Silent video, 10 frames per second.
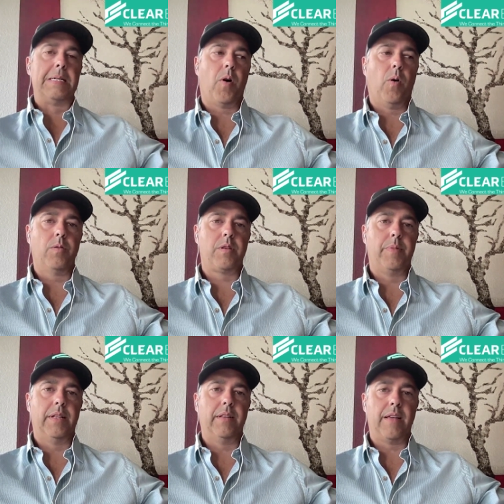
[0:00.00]

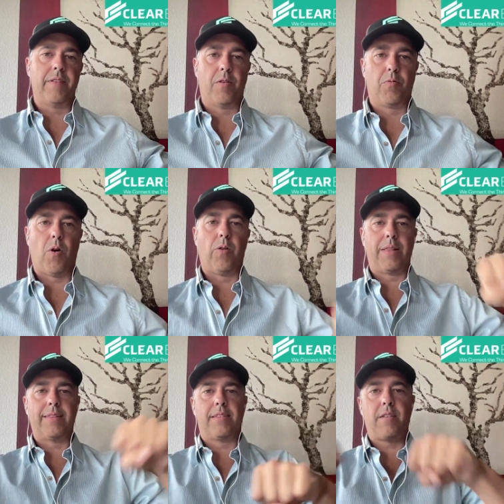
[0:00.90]
ultimately they're
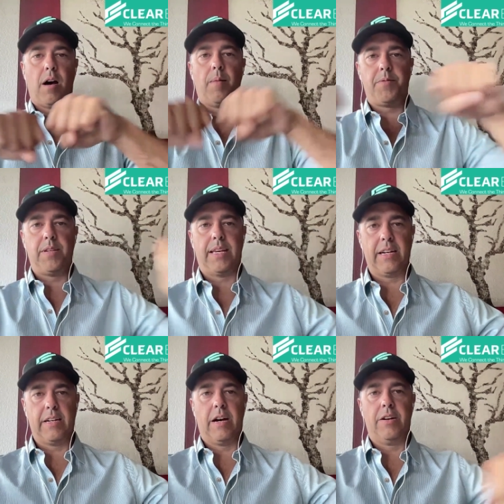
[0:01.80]
rolling this up to get
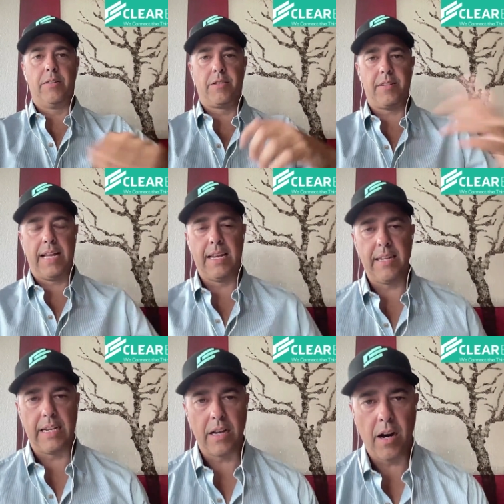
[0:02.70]
an
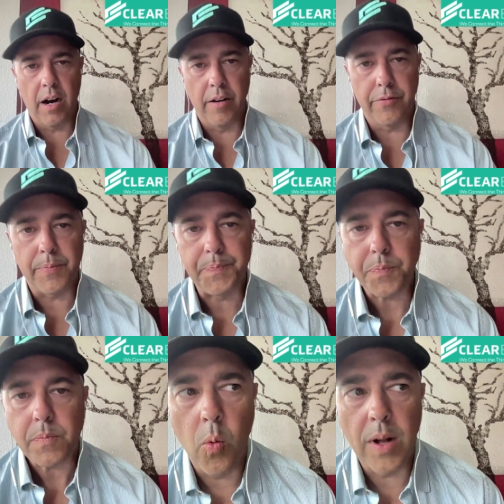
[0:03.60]
understanding of
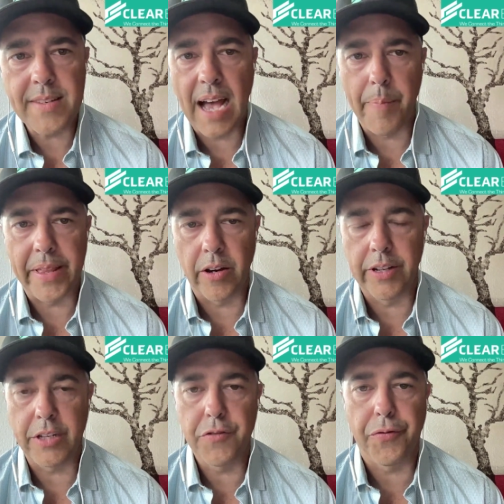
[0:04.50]
what's happening
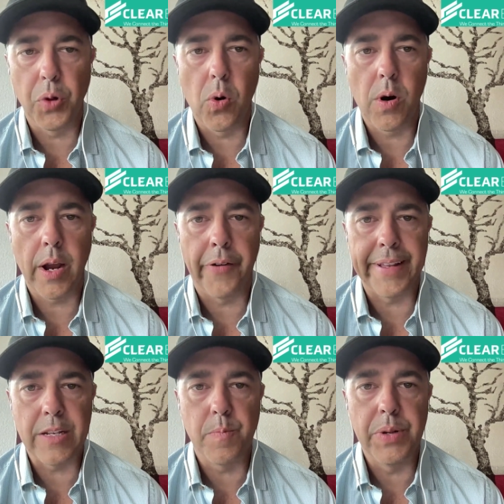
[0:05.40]
on each floor, on
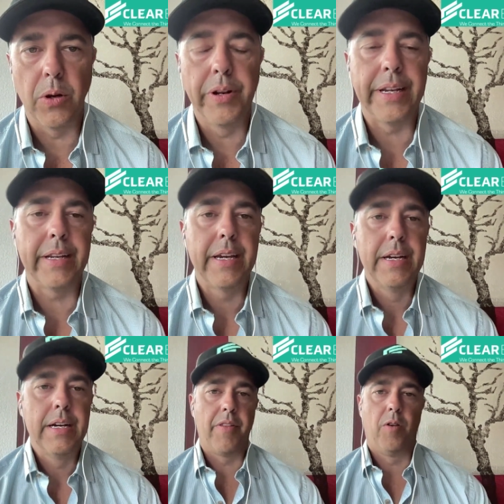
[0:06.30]
each building.
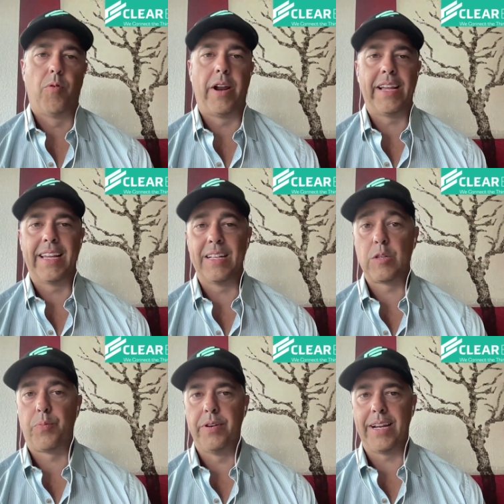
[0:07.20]
They're running
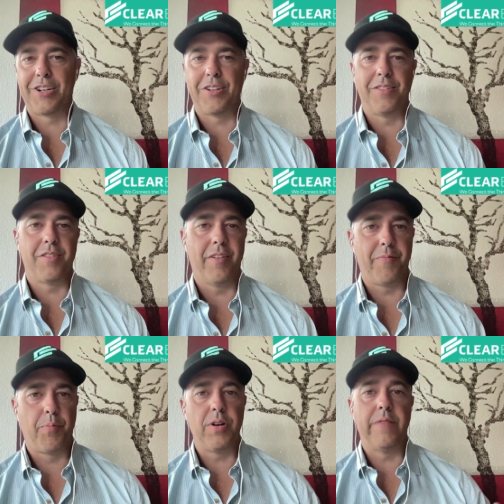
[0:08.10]
against predictions of
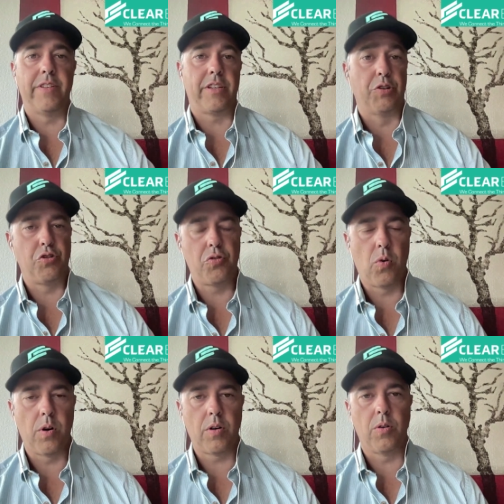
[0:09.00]
previous
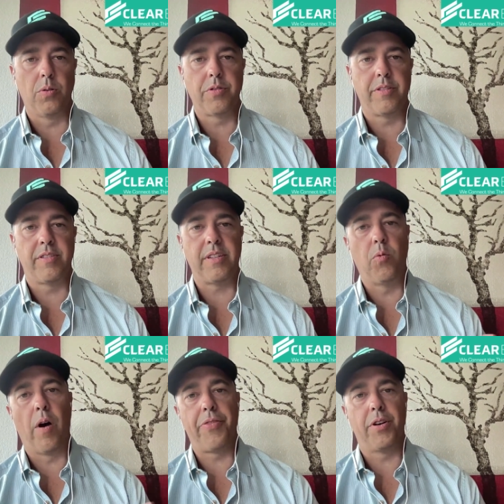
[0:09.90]
historicals to see
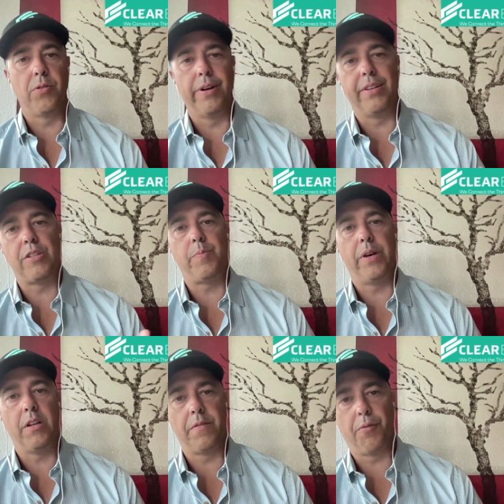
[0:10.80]
what they're going to
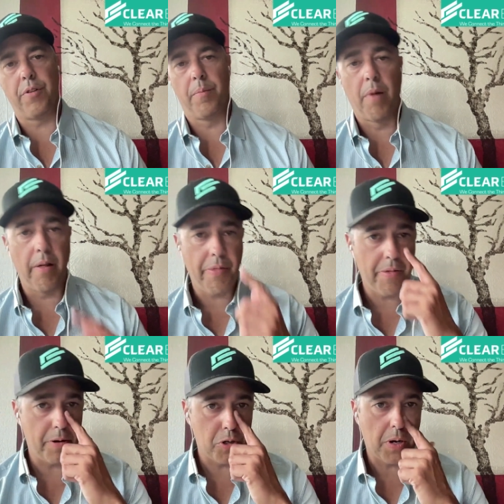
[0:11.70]
spend for the month.
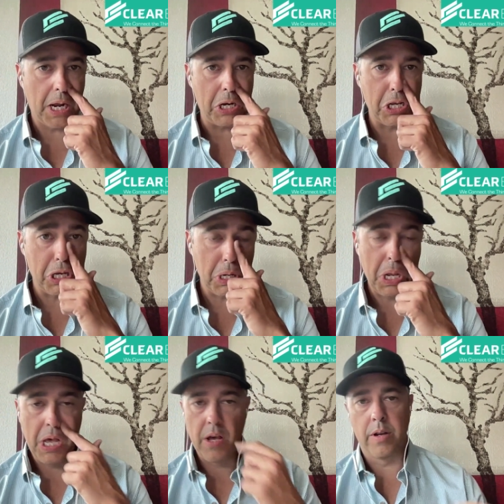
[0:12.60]
They're trying to hit
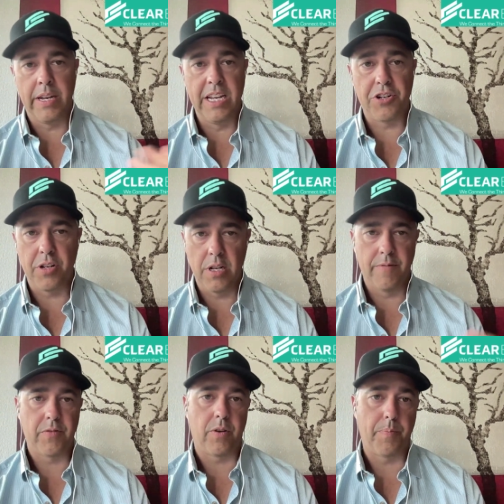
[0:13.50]

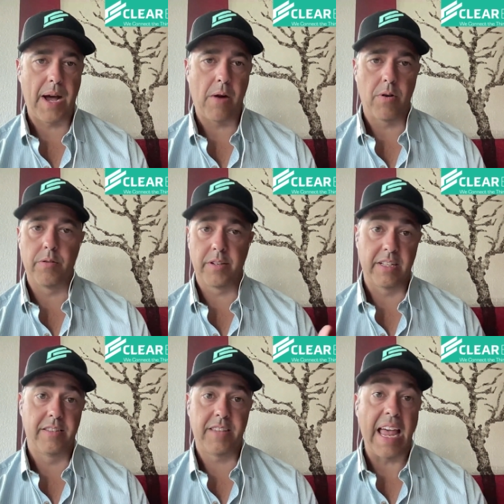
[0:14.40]
initiatives for power
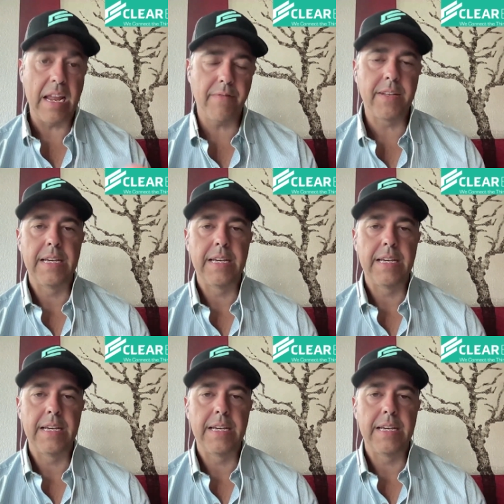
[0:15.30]
saved.